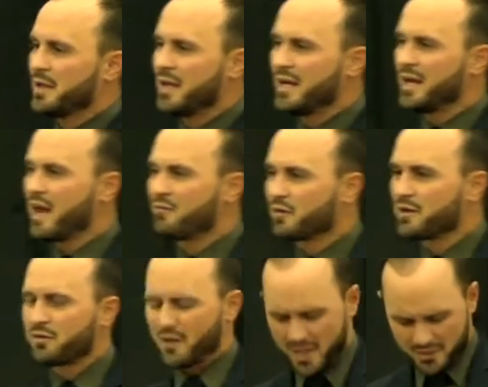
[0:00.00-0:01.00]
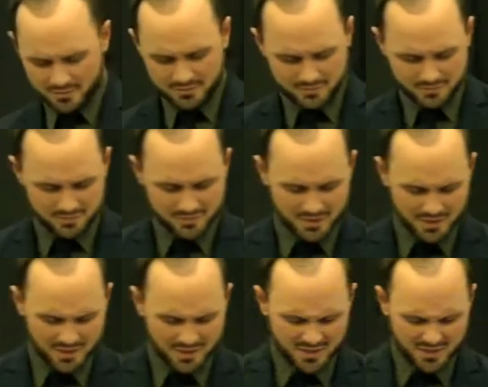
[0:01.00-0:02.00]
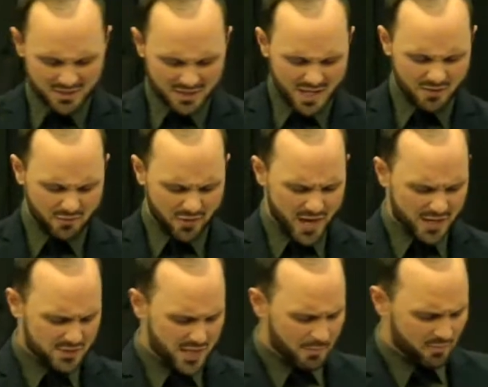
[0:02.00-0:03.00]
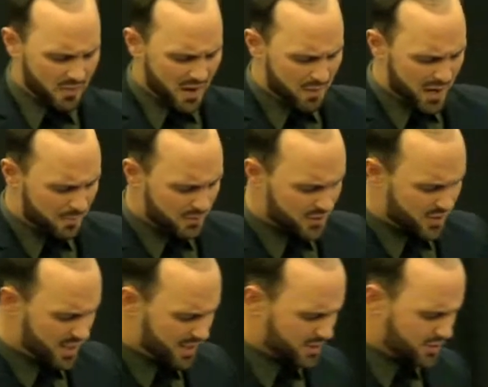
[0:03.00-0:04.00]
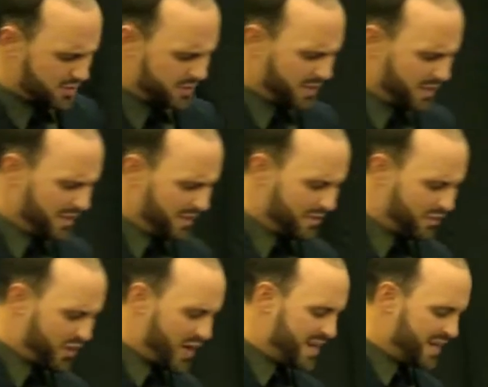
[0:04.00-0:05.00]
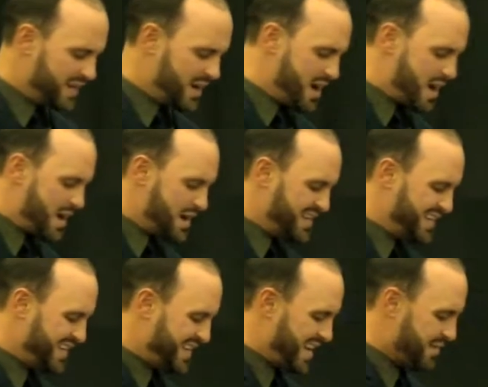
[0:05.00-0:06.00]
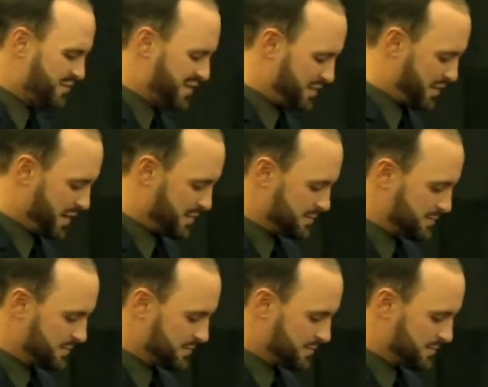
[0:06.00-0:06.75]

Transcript: In everything, give thanks. The Amplified Bible says, thank God in everything.